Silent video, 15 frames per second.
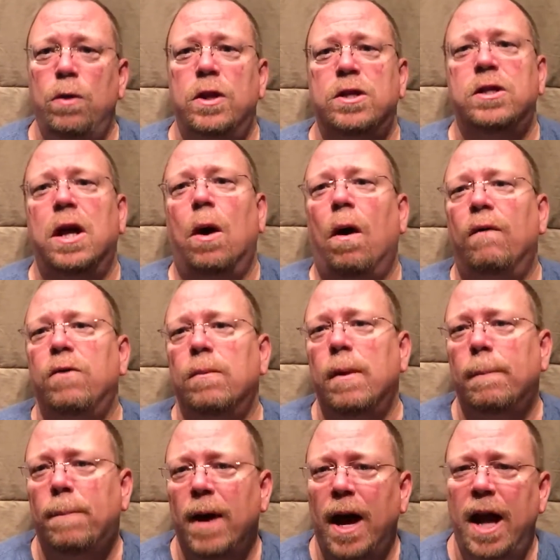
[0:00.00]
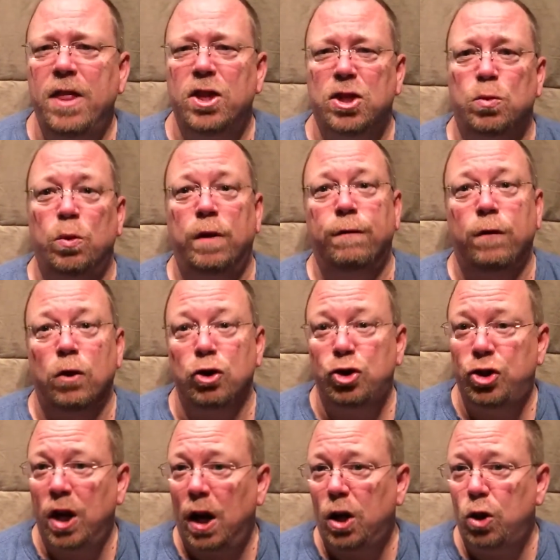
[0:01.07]
This is how often you'll be paid. This is when your first
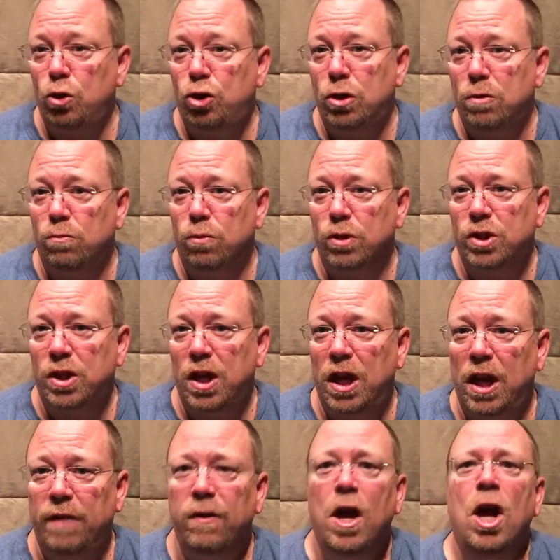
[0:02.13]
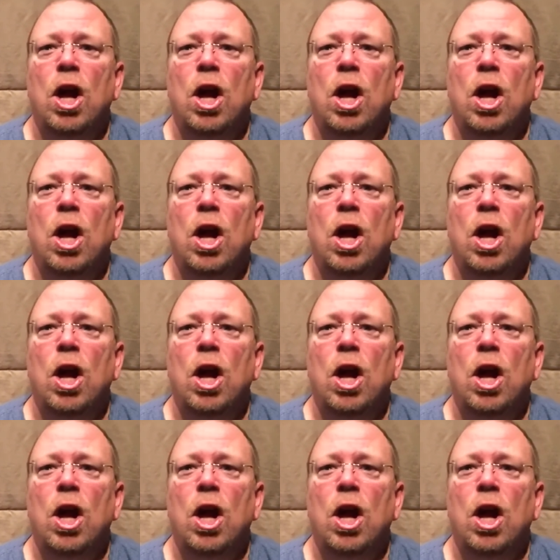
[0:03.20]
check you should receive.